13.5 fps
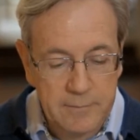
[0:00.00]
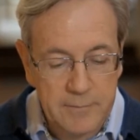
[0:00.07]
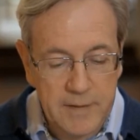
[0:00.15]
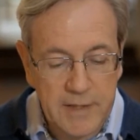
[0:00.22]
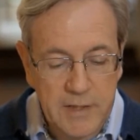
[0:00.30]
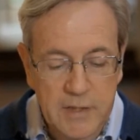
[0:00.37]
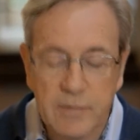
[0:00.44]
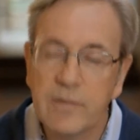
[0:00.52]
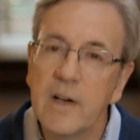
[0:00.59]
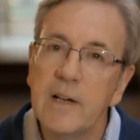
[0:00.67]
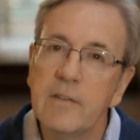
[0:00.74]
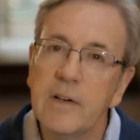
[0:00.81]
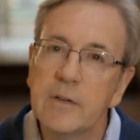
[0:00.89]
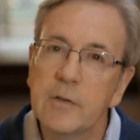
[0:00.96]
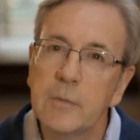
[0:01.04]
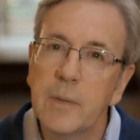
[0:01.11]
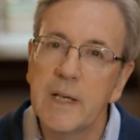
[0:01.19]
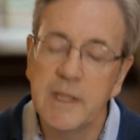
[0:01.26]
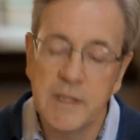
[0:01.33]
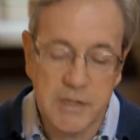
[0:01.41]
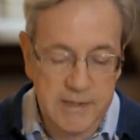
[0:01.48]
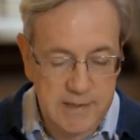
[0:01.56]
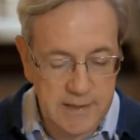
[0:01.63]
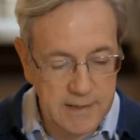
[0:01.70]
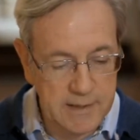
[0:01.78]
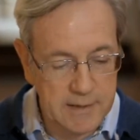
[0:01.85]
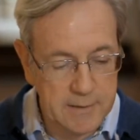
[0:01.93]
each 500 pages
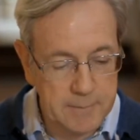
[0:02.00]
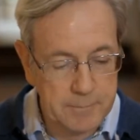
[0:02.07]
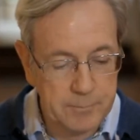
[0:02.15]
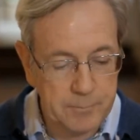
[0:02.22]
thick.